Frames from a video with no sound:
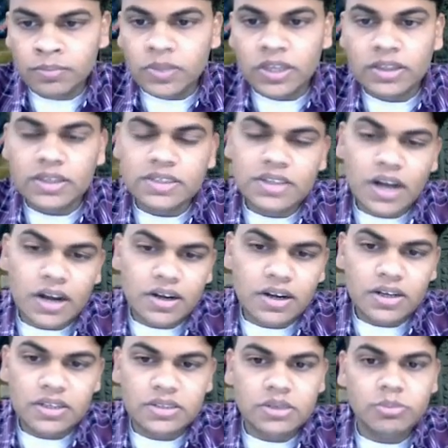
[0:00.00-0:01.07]
In the
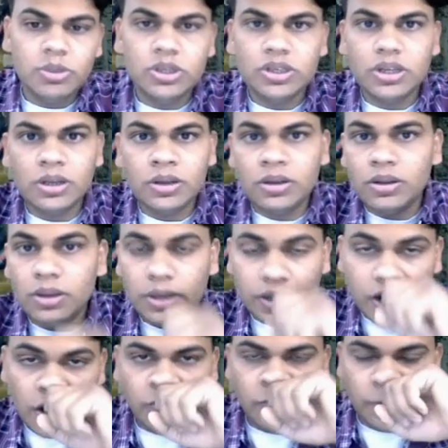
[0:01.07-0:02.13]
standard distribution
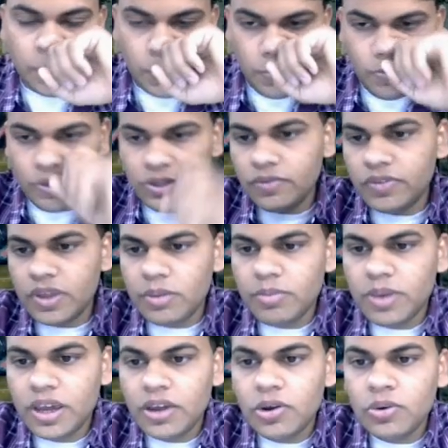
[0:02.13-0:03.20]
graph, which of them
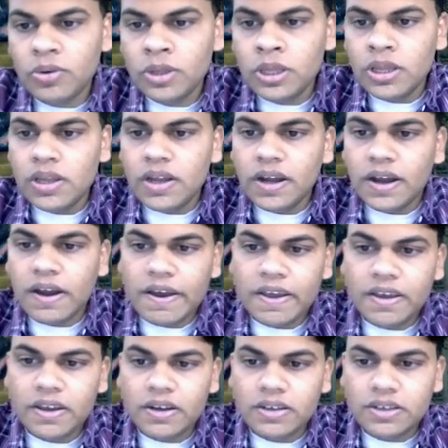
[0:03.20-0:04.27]
have
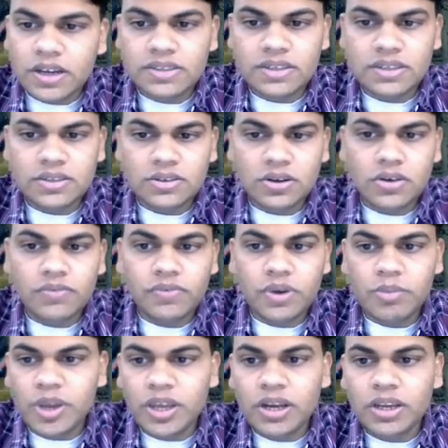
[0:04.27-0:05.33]
higher chances of
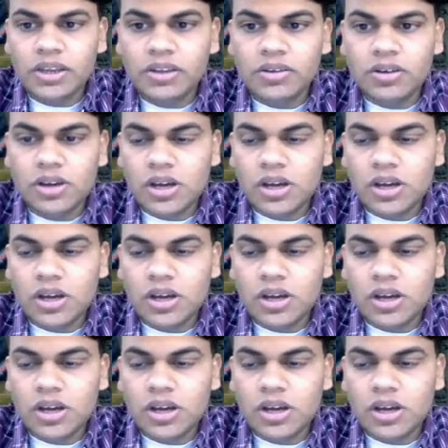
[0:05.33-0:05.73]
appearing